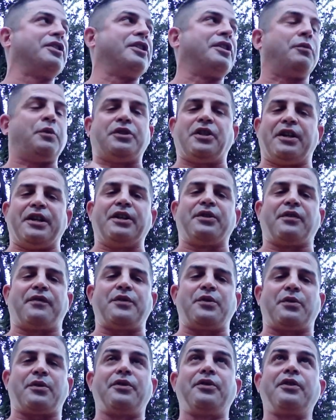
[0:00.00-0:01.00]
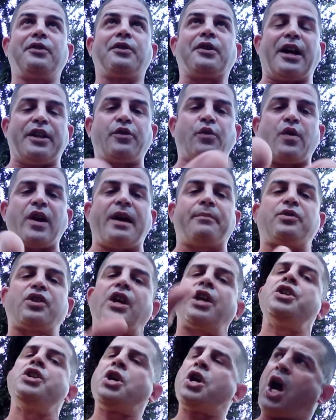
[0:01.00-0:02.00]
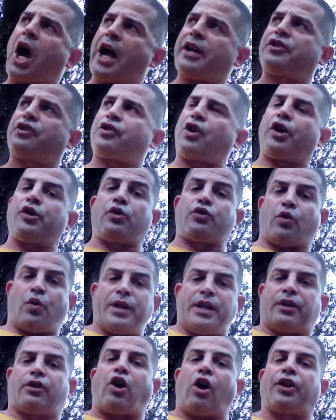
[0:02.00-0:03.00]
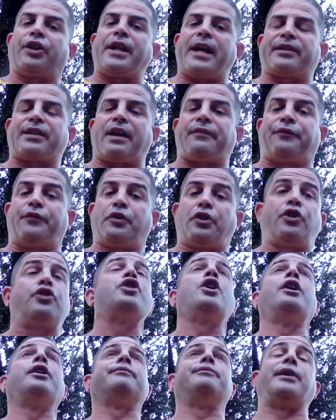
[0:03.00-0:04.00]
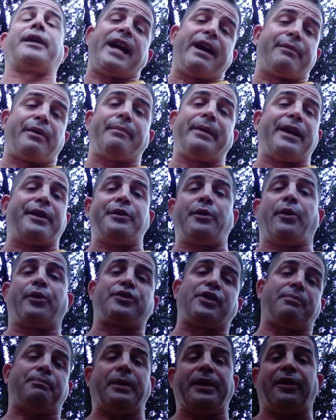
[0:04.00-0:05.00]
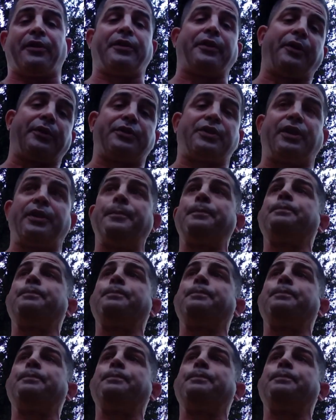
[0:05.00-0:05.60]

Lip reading: We did an interview, and the Ram said, I saw you. So Cullen has that footage. The cameraman knows it. Peter knows it.